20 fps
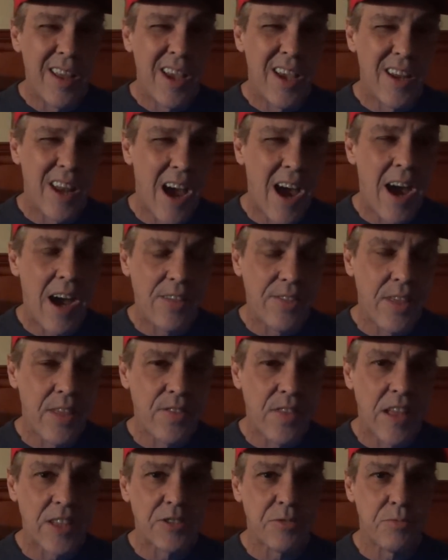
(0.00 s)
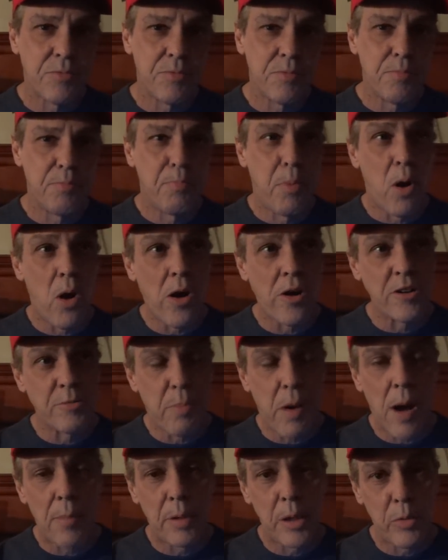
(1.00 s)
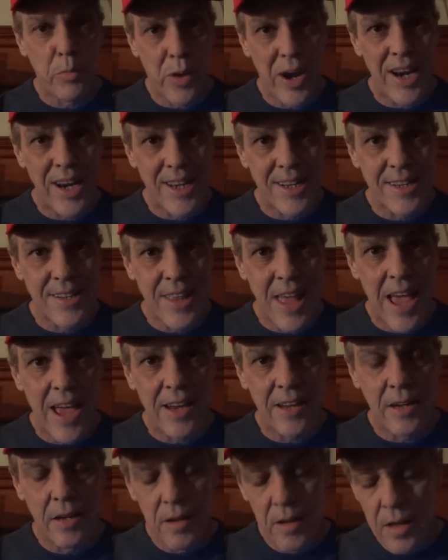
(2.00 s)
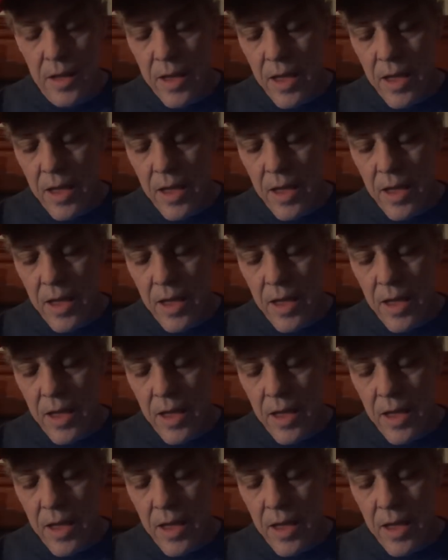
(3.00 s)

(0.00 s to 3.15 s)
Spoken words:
and I think that's Barr probably ran into that